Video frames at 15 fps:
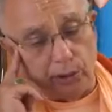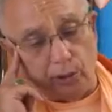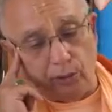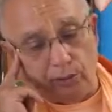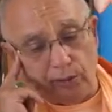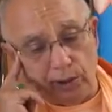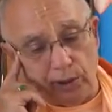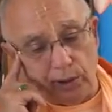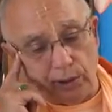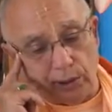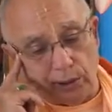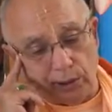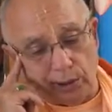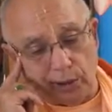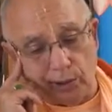Govinda, is
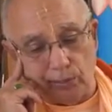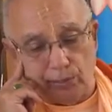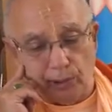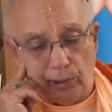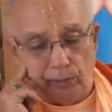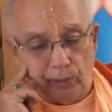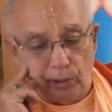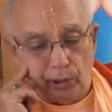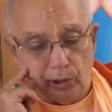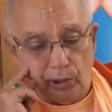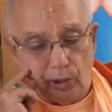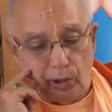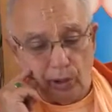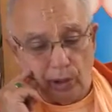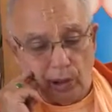the supreme
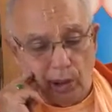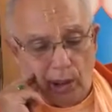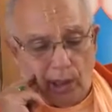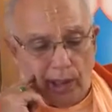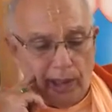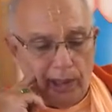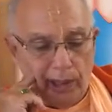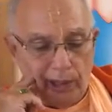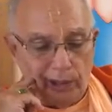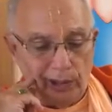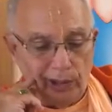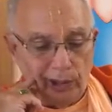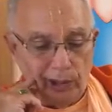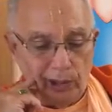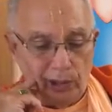controller. He has an
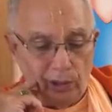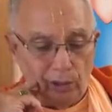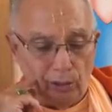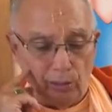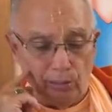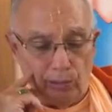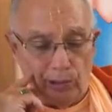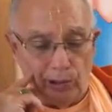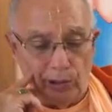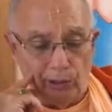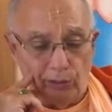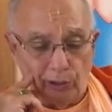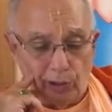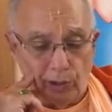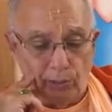eternal,
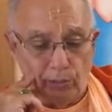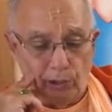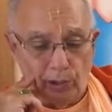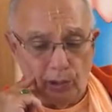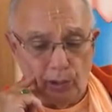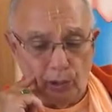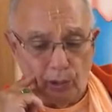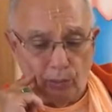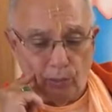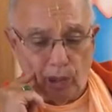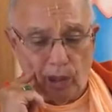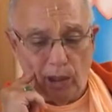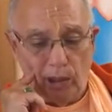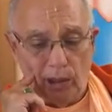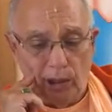blissful, spiritual
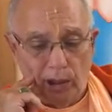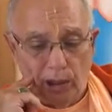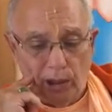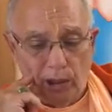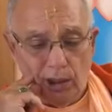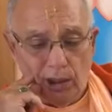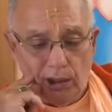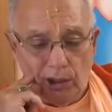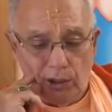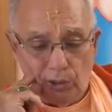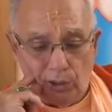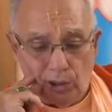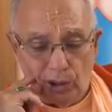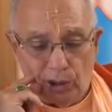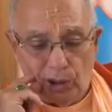body. He is the
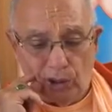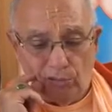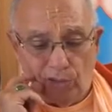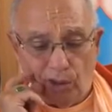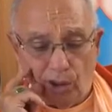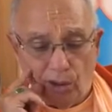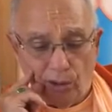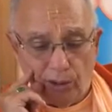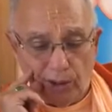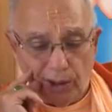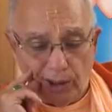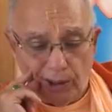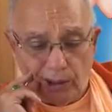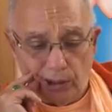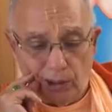origin of all. He
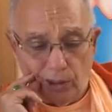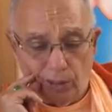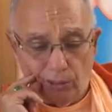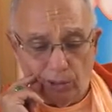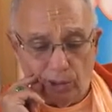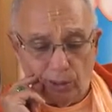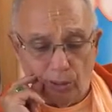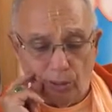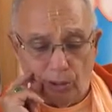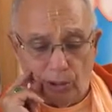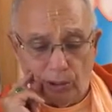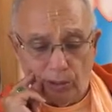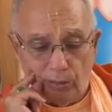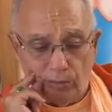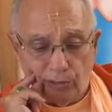has no other
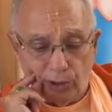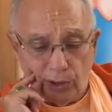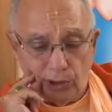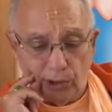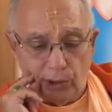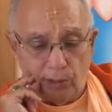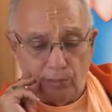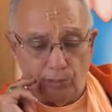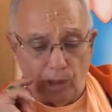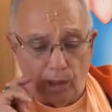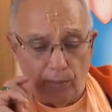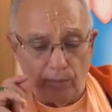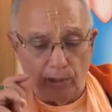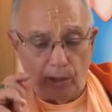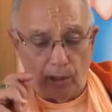origin, for he is the
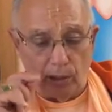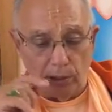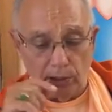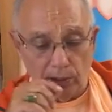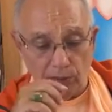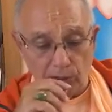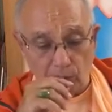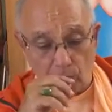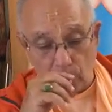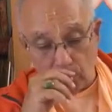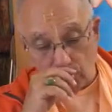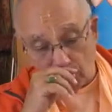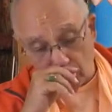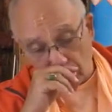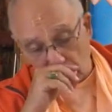prime cause of all
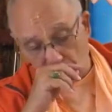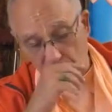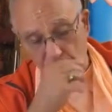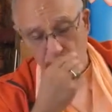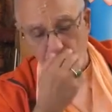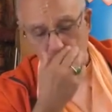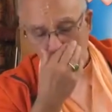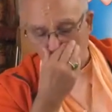causes.